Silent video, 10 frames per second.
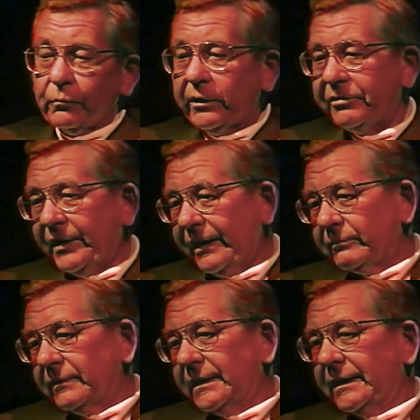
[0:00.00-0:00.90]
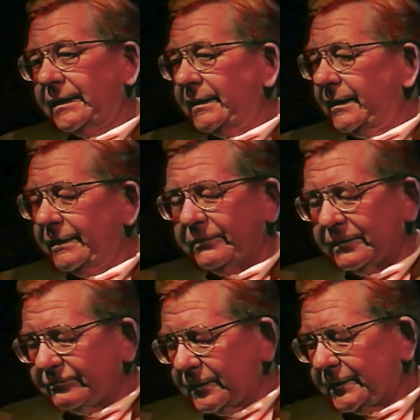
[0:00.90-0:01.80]
playing with them,
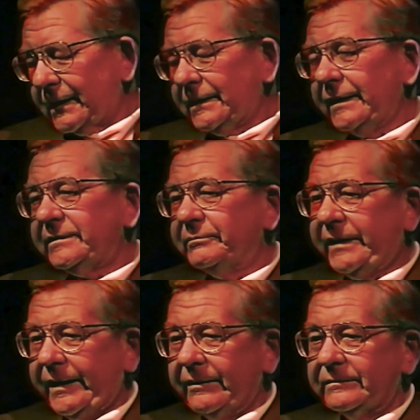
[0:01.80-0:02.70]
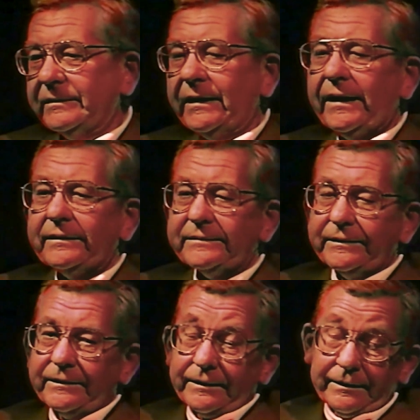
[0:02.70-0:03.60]
I felt that I let them down,
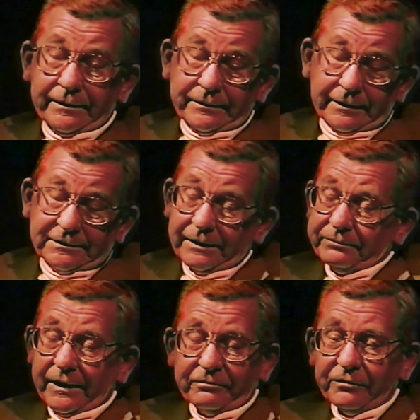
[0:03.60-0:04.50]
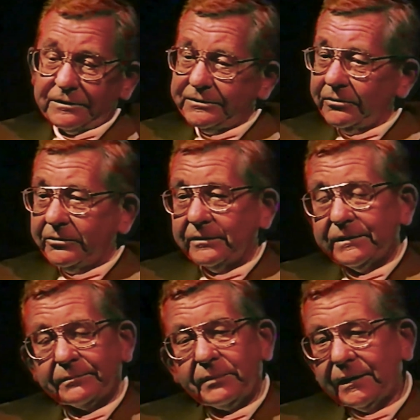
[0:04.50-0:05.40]
and except that I felt
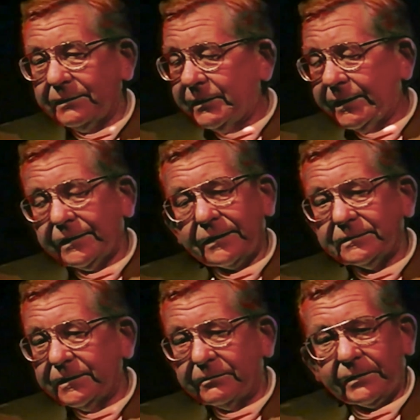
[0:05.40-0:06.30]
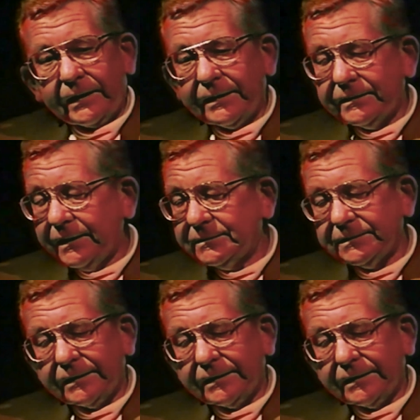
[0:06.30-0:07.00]
so good in about 9th inning when I